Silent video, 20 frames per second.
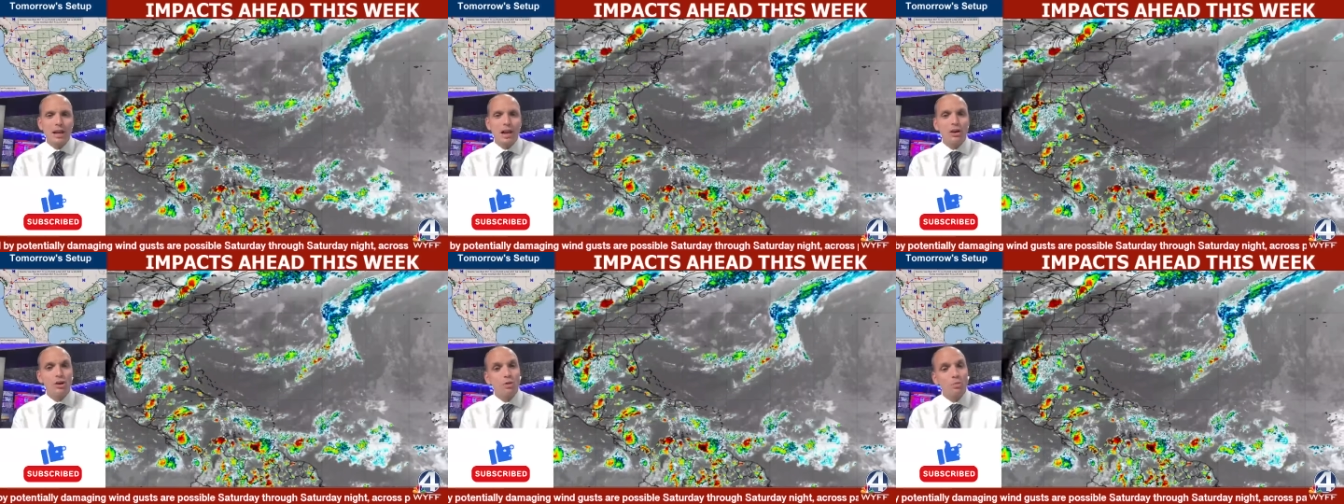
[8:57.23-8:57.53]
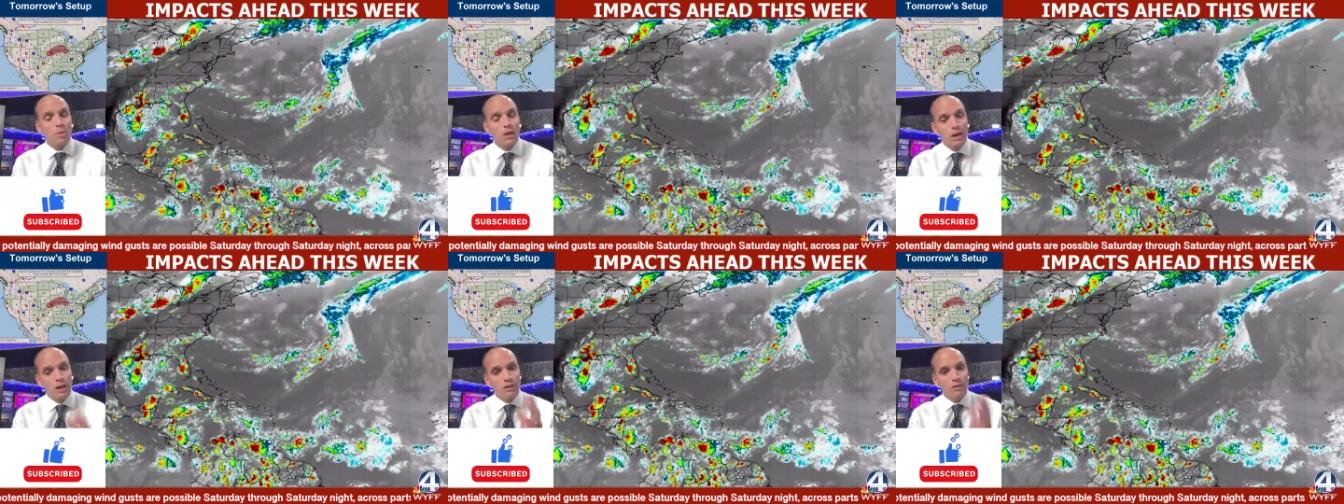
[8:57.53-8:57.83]
I know
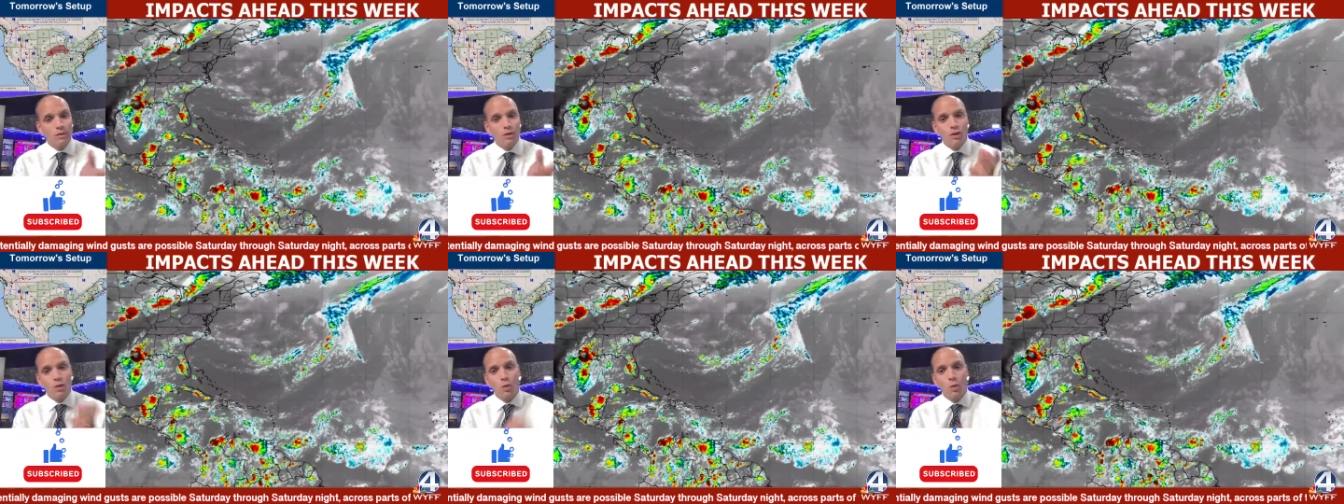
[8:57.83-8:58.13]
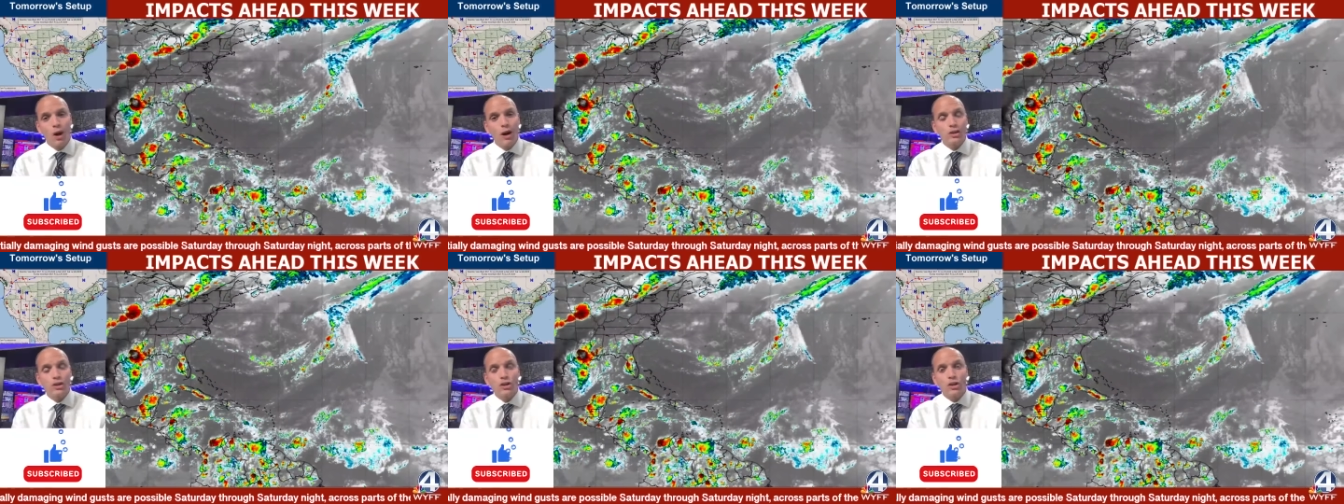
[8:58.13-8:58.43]
many of you are
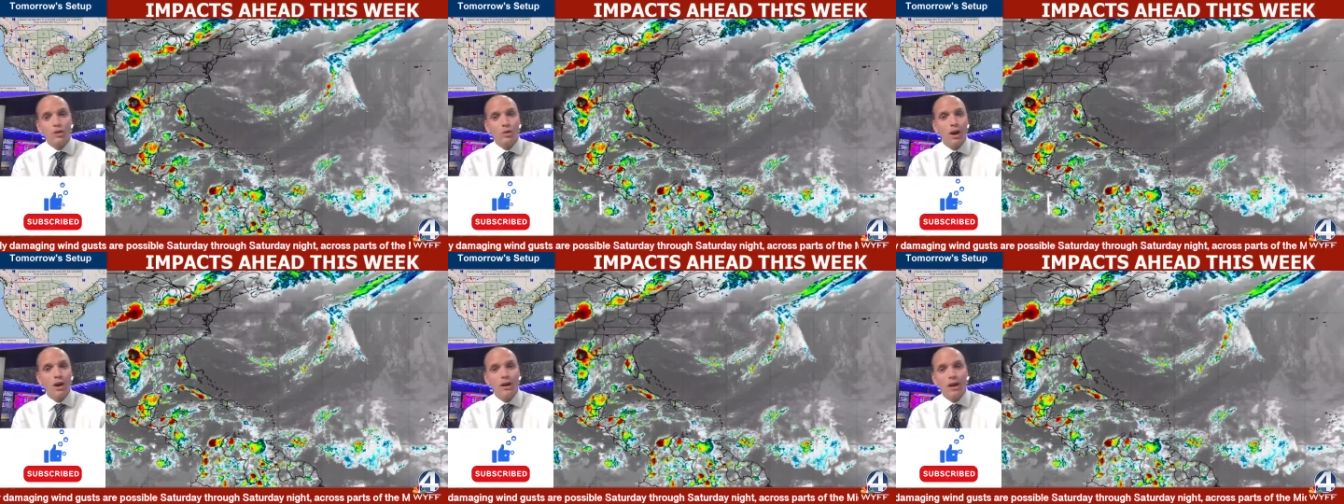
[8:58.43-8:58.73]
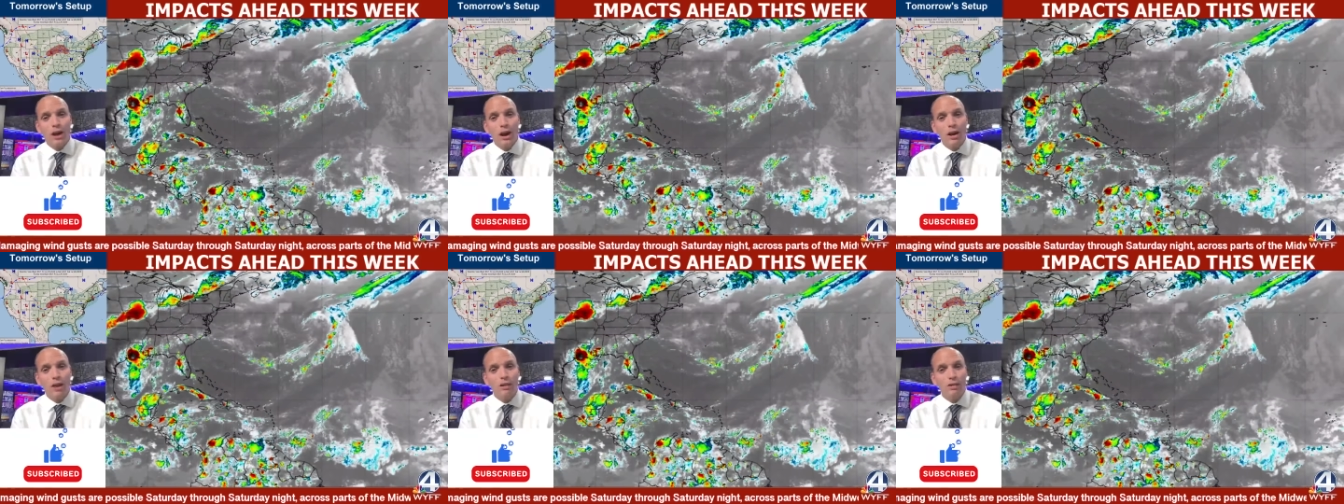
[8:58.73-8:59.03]
watching right
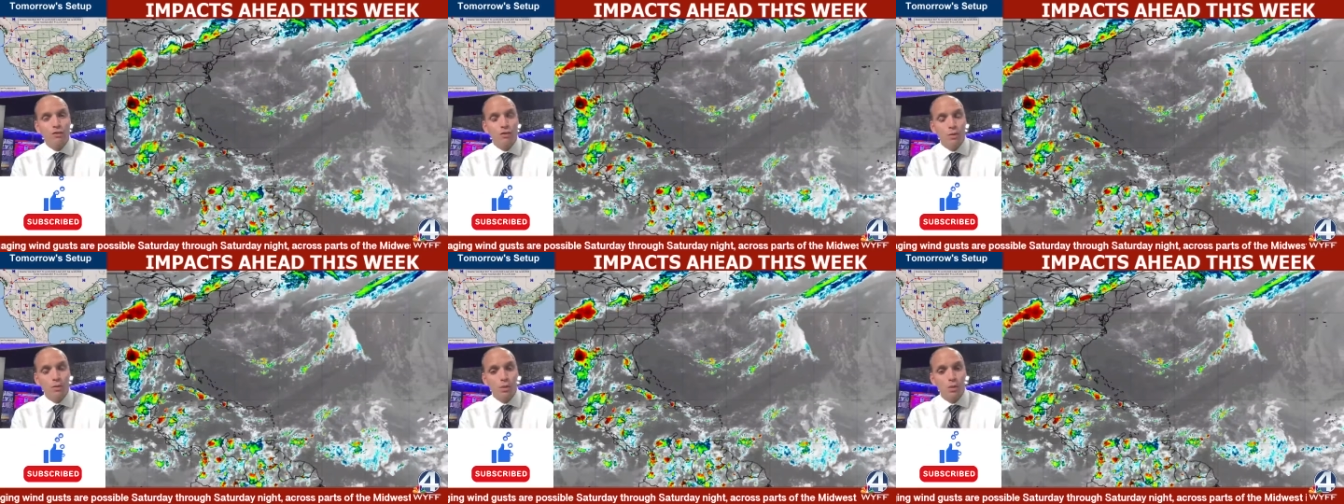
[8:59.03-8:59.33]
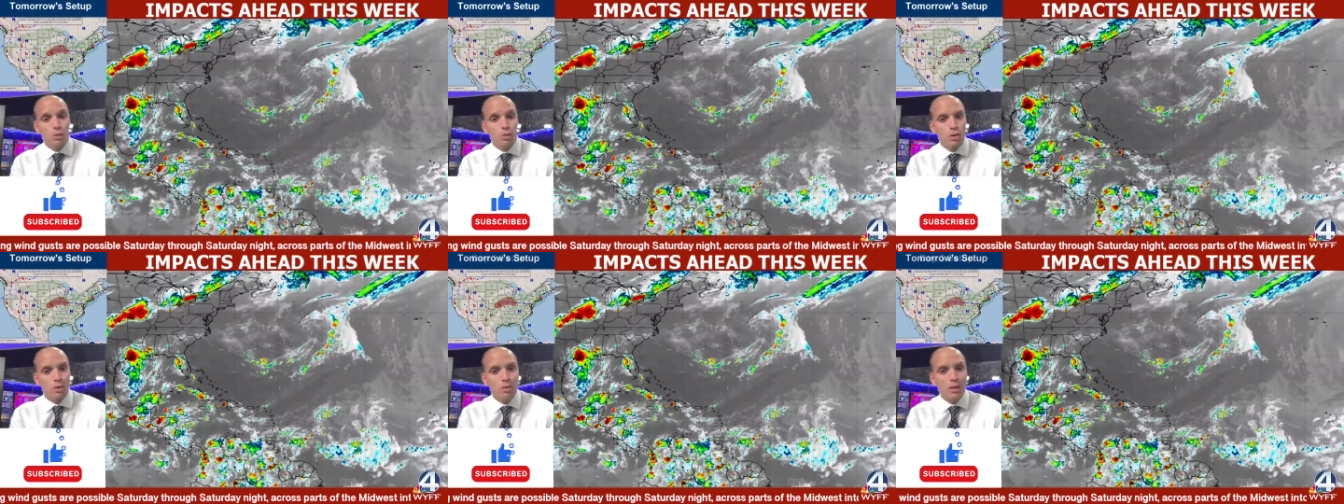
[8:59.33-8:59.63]
now from
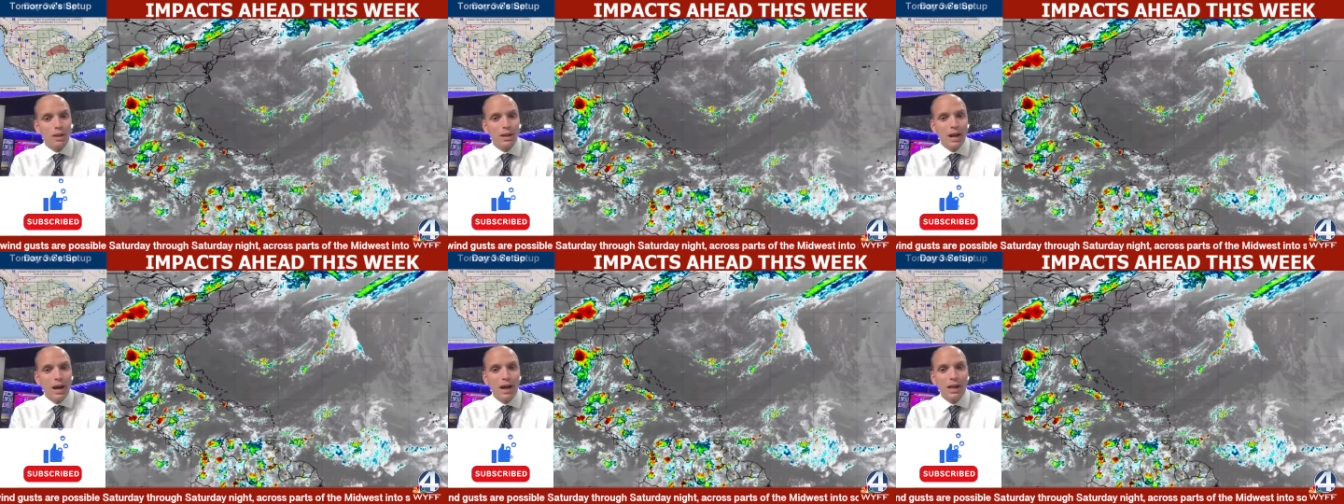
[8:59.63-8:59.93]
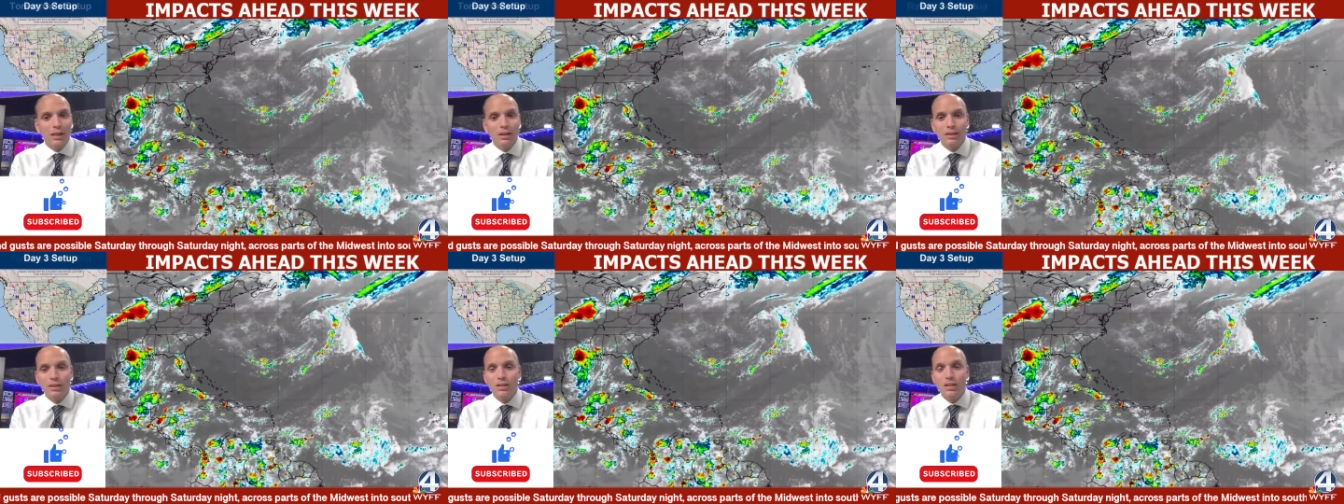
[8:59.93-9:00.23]
Caribbean
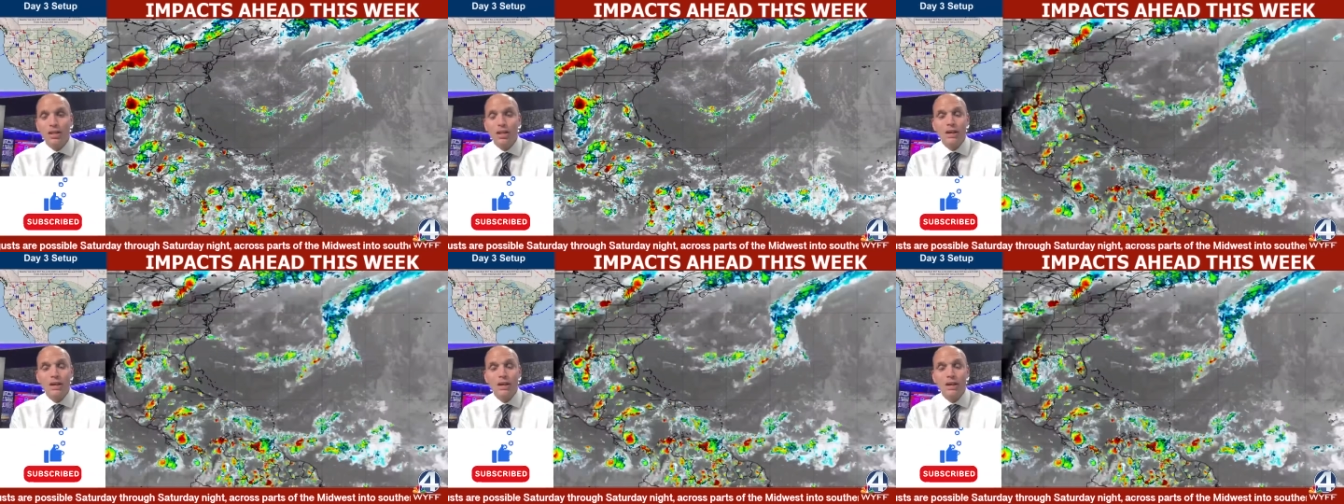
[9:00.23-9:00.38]
islands.